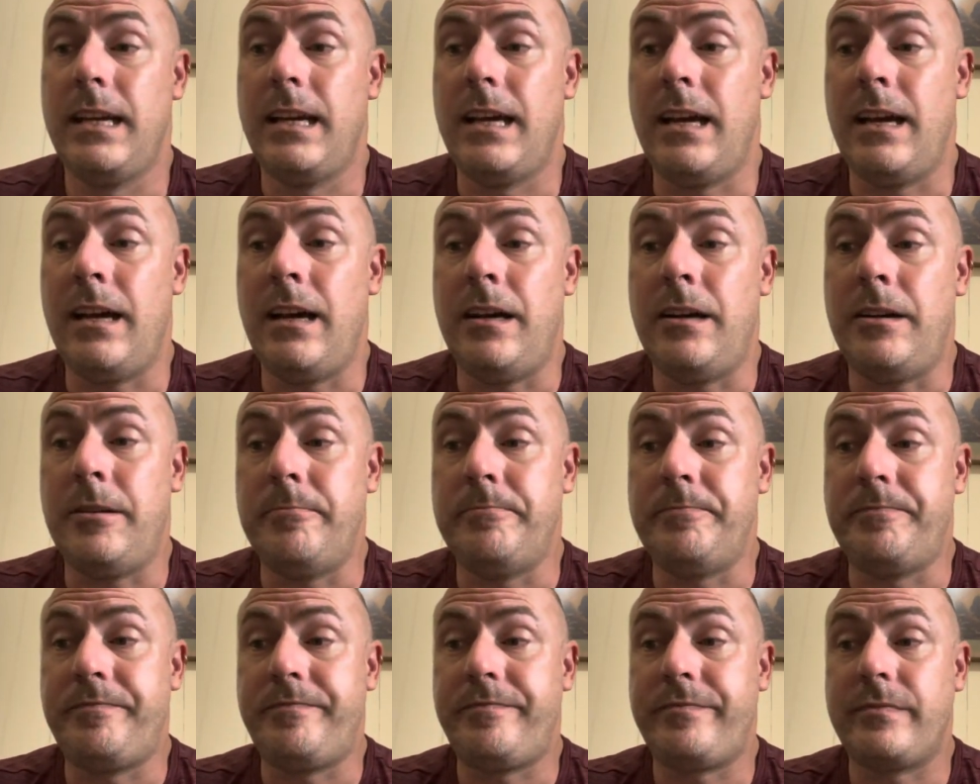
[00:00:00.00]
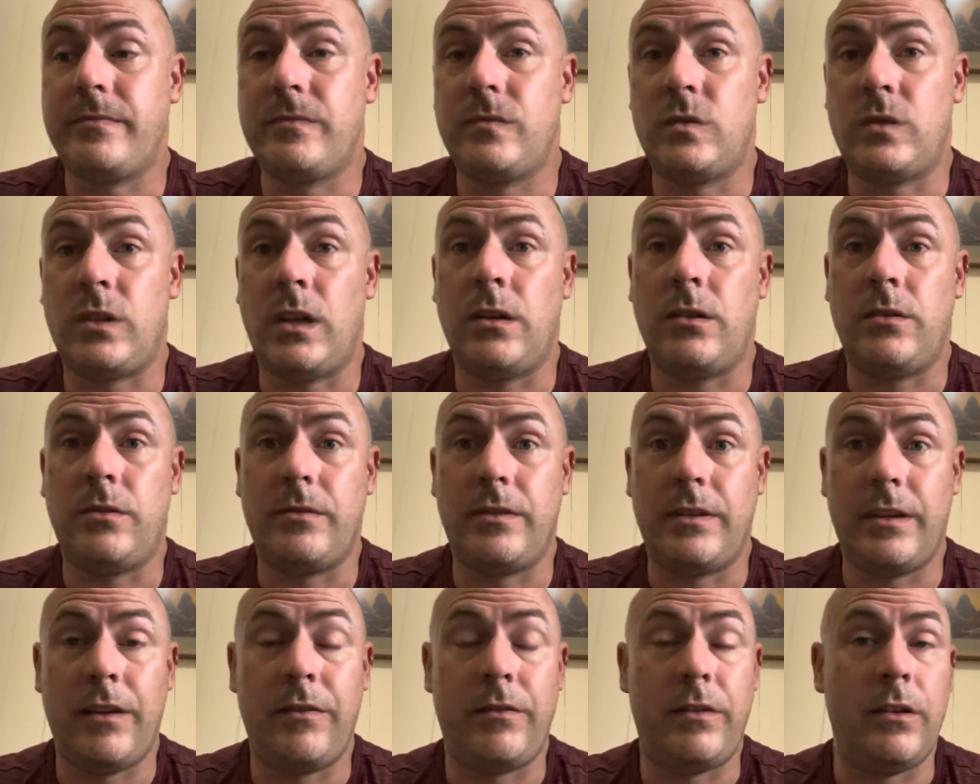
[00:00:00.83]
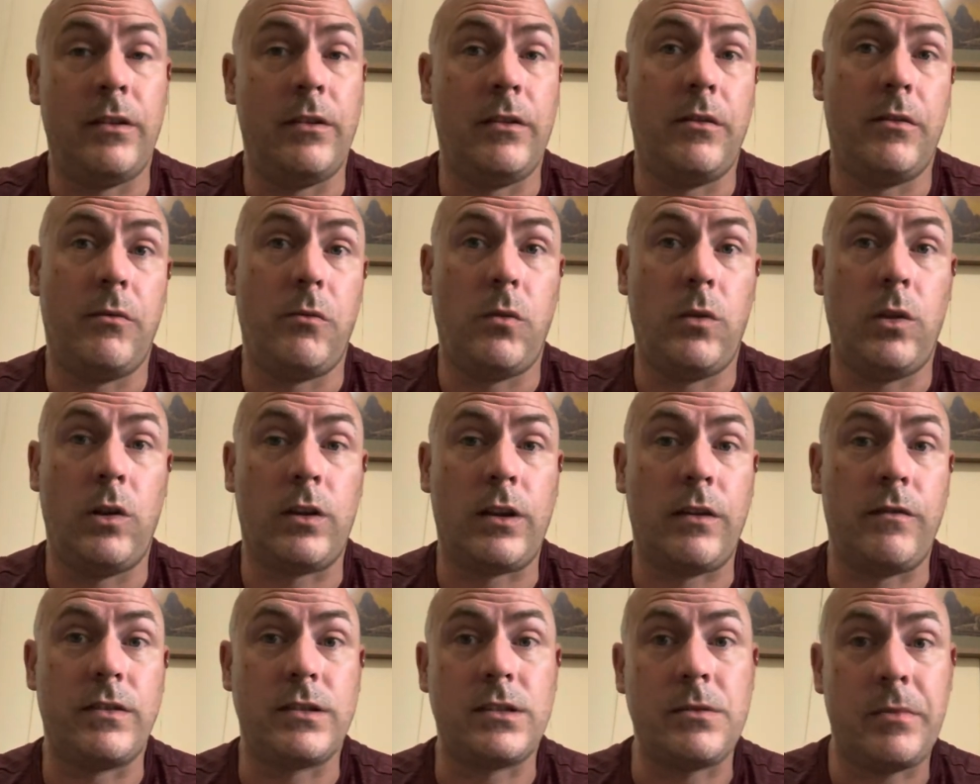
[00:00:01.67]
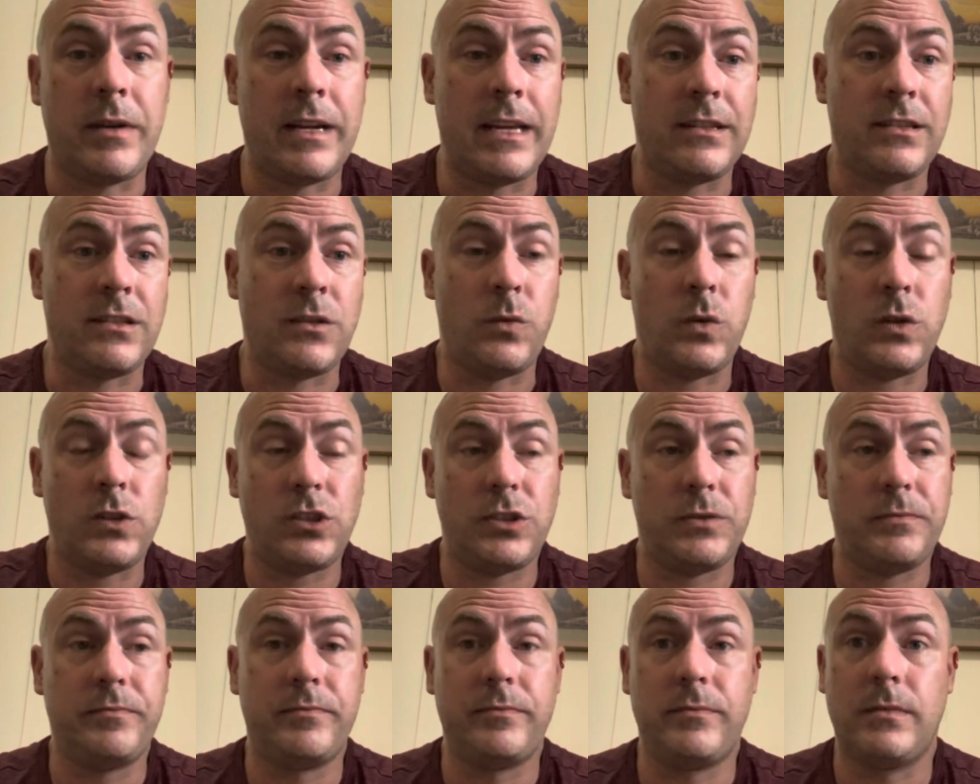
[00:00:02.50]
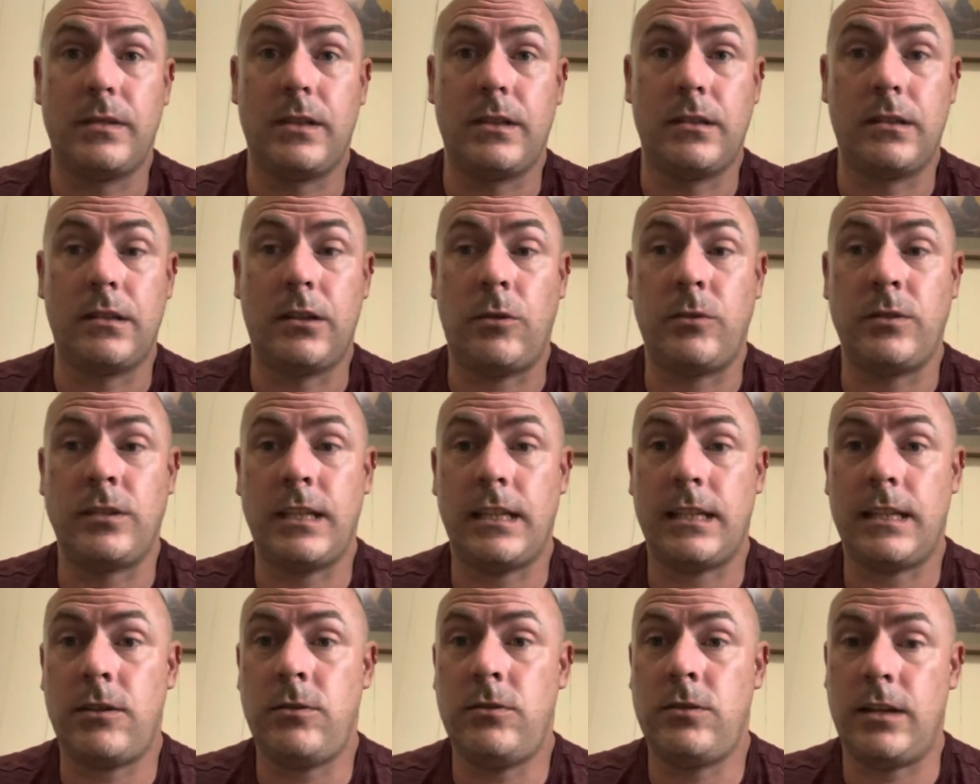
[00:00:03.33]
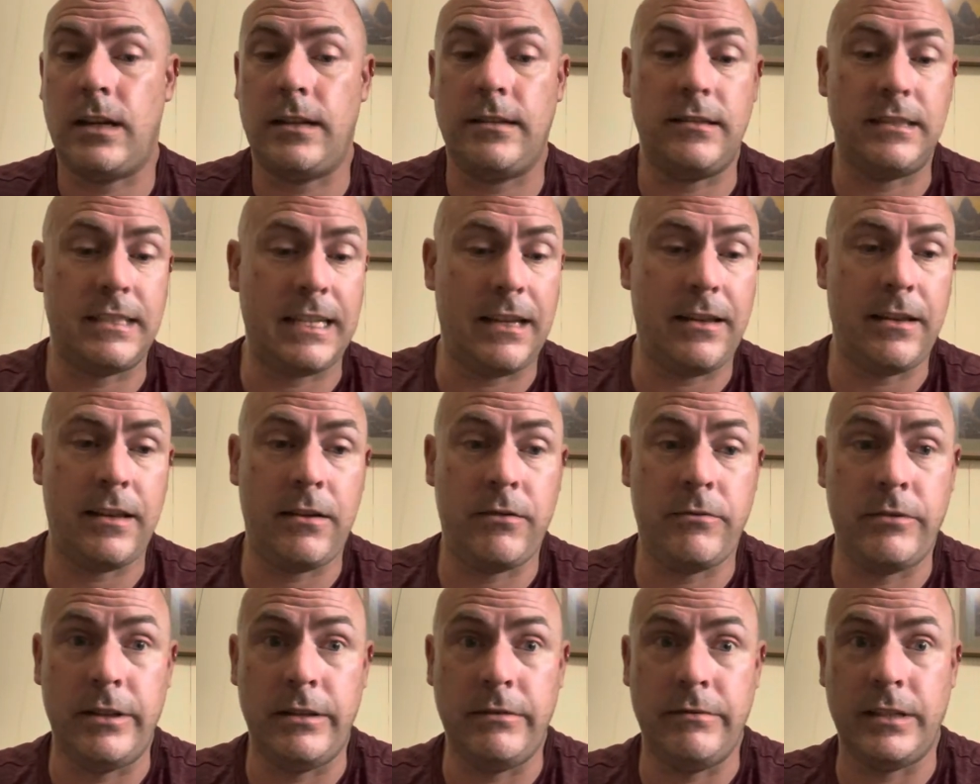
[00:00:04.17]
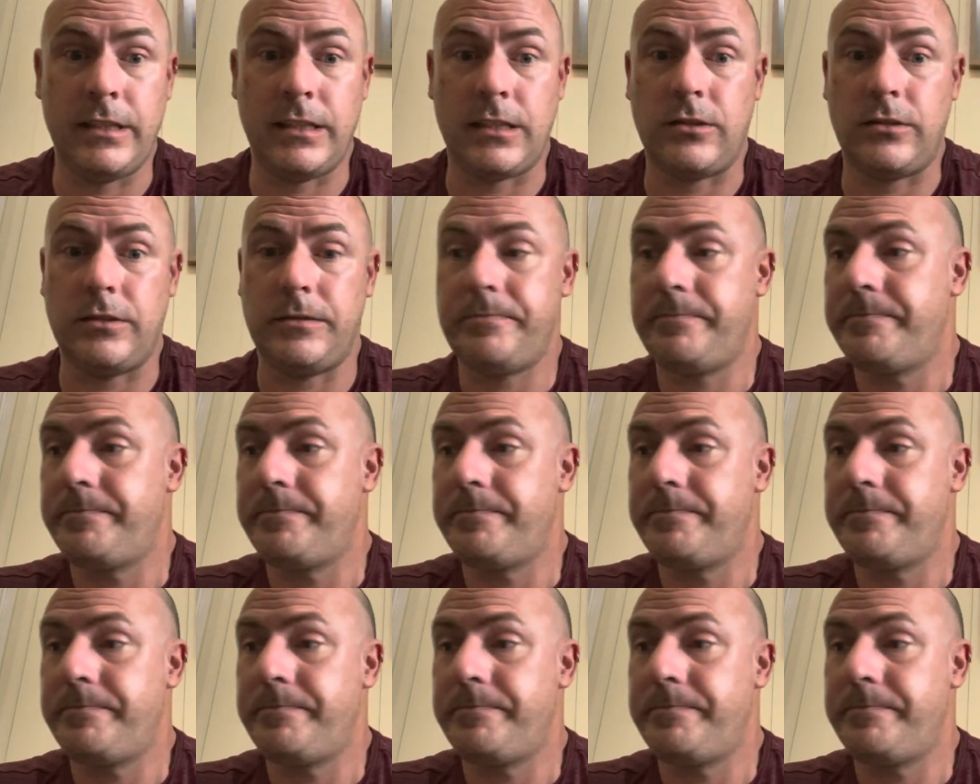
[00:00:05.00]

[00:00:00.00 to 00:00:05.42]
So if you're looking for somebody else to watch, go and check those channels out. They're really, really good.